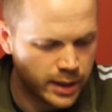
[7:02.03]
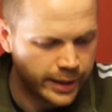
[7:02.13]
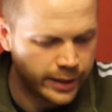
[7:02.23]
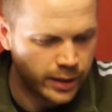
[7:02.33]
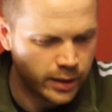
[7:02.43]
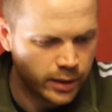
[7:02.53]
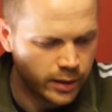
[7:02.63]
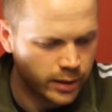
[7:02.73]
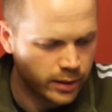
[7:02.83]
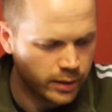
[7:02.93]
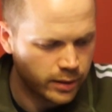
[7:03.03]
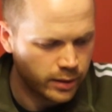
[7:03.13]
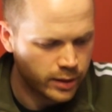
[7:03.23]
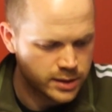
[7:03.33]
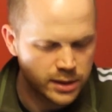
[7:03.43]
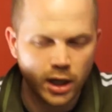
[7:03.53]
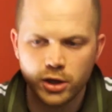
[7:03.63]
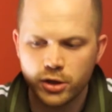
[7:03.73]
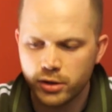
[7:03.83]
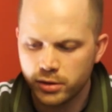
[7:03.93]
and a
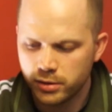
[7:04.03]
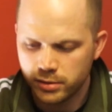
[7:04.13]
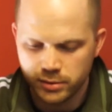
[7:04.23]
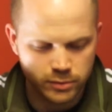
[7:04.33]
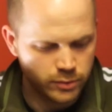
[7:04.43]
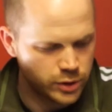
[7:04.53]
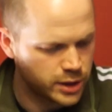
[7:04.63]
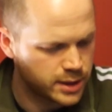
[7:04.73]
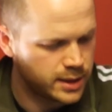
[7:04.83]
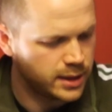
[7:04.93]
stalker, which is